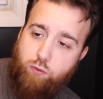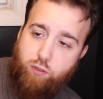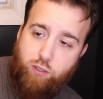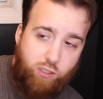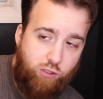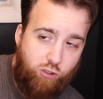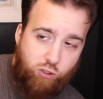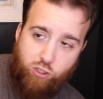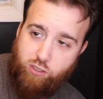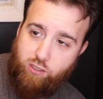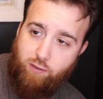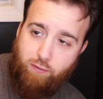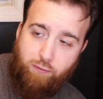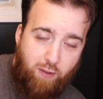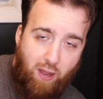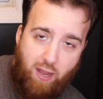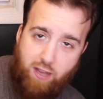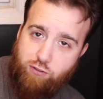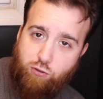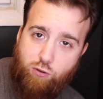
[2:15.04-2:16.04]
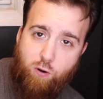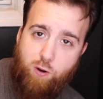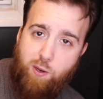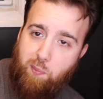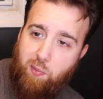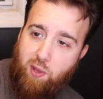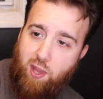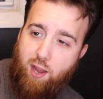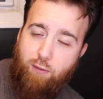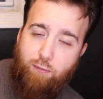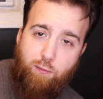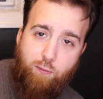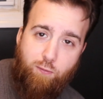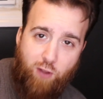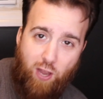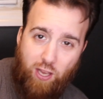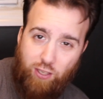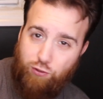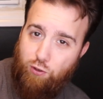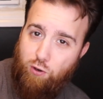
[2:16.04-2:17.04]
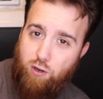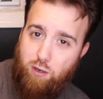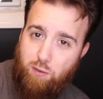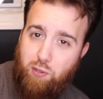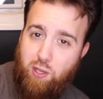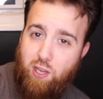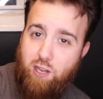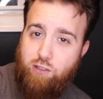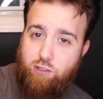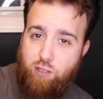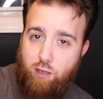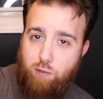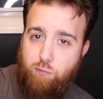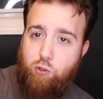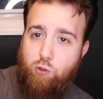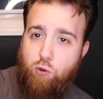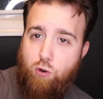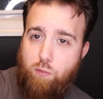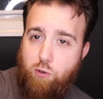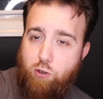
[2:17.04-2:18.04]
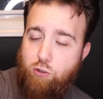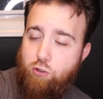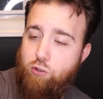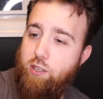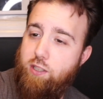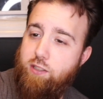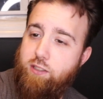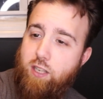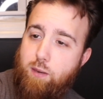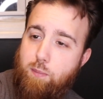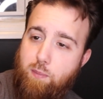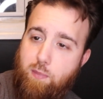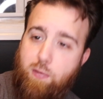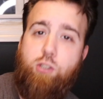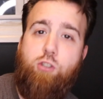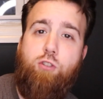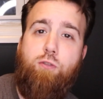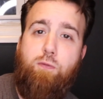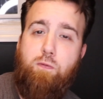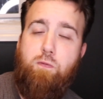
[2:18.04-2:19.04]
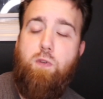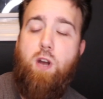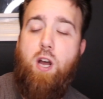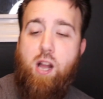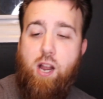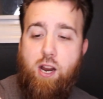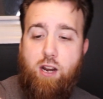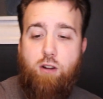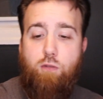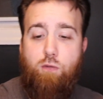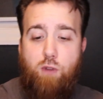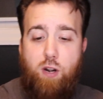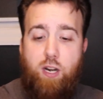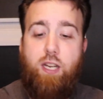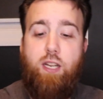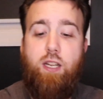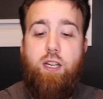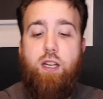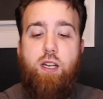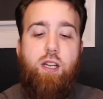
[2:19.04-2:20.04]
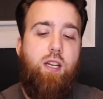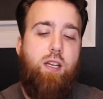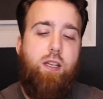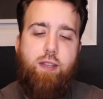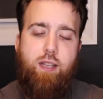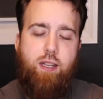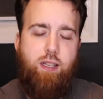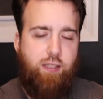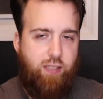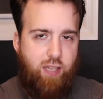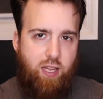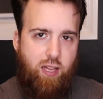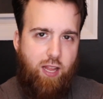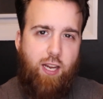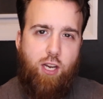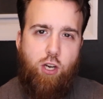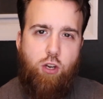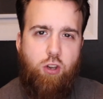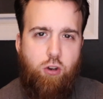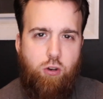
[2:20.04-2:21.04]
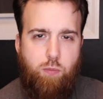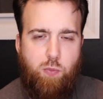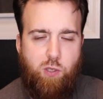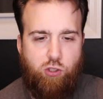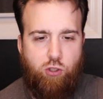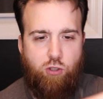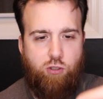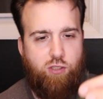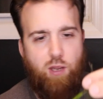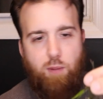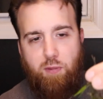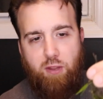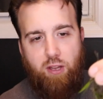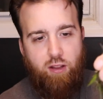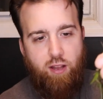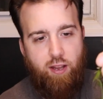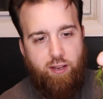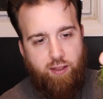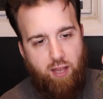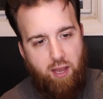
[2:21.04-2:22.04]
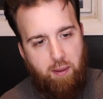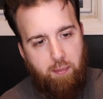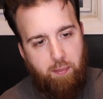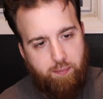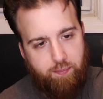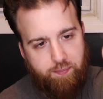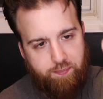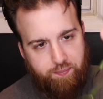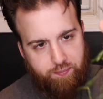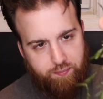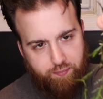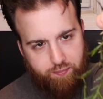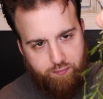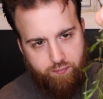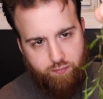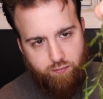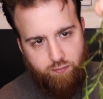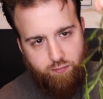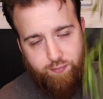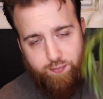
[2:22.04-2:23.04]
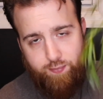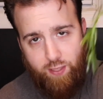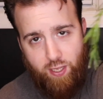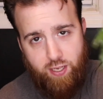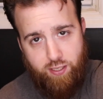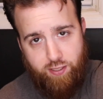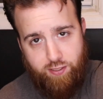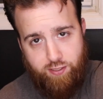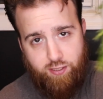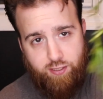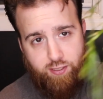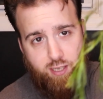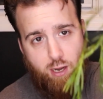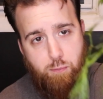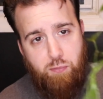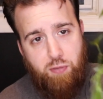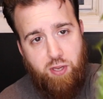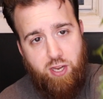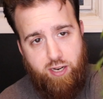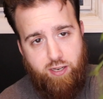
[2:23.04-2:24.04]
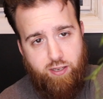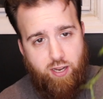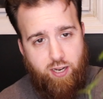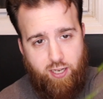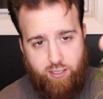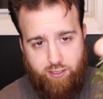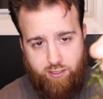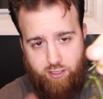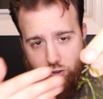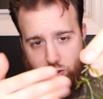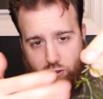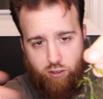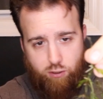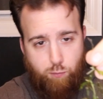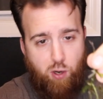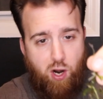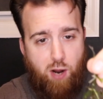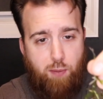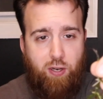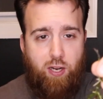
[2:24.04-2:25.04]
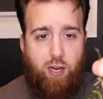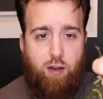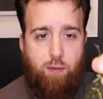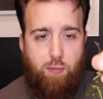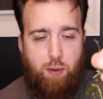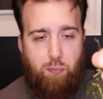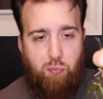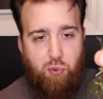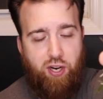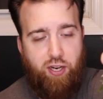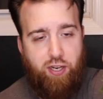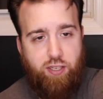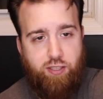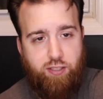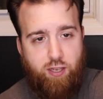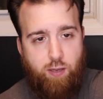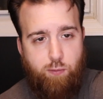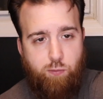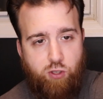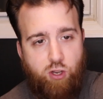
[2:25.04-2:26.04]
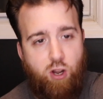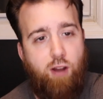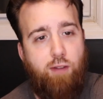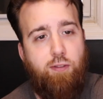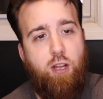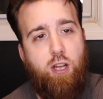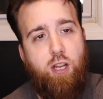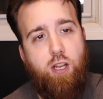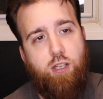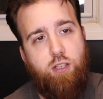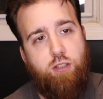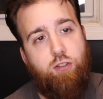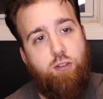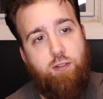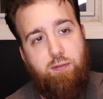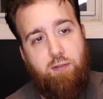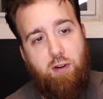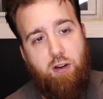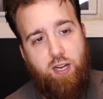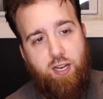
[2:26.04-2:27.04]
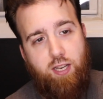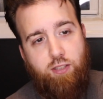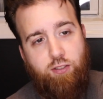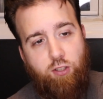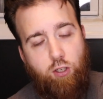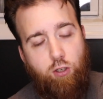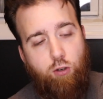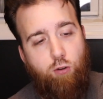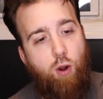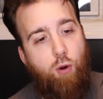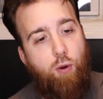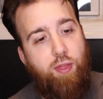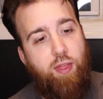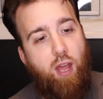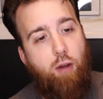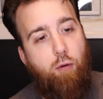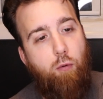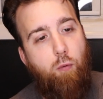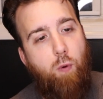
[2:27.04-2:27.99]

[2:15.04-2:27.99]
is just a fast growing plant. Fast growing plants absorb nutrients at a much higher rate than say like a nubus or something like that. It is a stem plant. Like I said, you can propagate it by breaking stems off, so it's very easy to grow in that